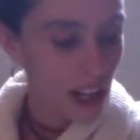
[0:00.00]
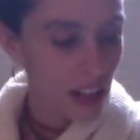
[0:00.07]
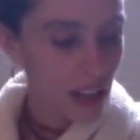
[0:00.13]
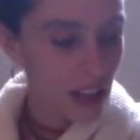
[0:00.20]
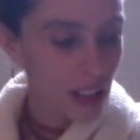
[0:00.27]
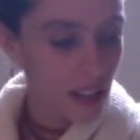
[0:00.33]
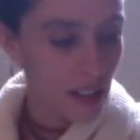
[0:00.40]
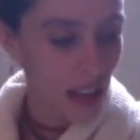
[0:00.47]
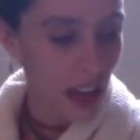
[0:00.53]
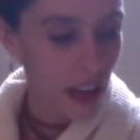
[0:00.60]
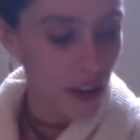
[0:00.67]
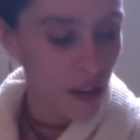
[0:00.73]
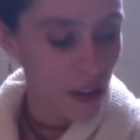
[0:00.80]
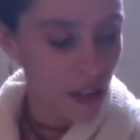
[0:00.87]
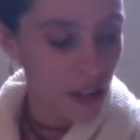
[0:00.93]
This
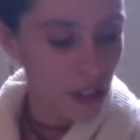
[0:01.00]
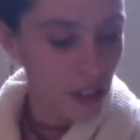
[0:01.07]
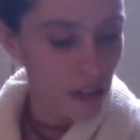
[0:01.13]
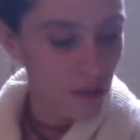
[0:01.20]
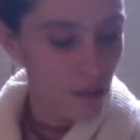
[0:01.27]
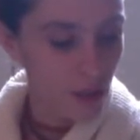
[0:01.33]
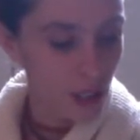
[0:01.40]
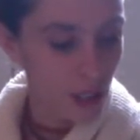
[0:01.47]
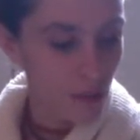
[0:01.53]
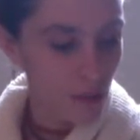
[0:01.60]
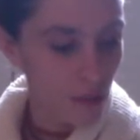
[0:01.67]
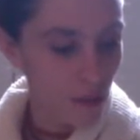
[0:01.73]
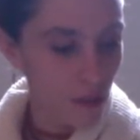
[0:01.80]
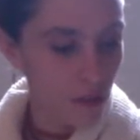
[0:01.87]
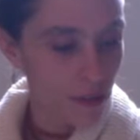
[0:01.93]
energy of wish
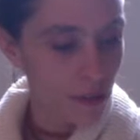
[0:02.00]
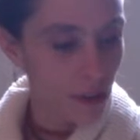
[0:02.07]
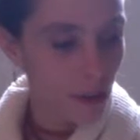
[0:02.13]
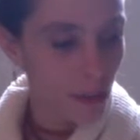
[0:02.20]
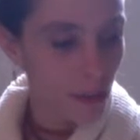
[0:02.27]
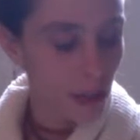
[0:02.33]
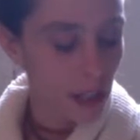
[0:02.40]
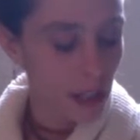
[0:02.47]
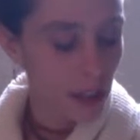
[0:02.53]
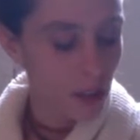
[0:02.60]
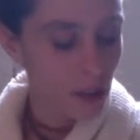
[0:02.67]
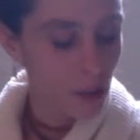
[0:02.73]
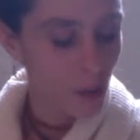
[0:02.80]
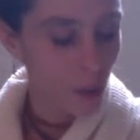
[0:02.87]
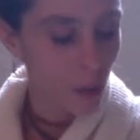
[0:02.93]

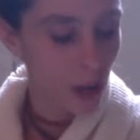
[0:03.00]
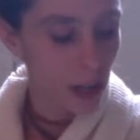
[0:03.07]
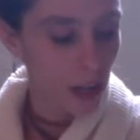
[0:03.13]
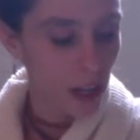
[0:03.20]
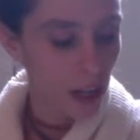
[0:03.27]
fulfillment when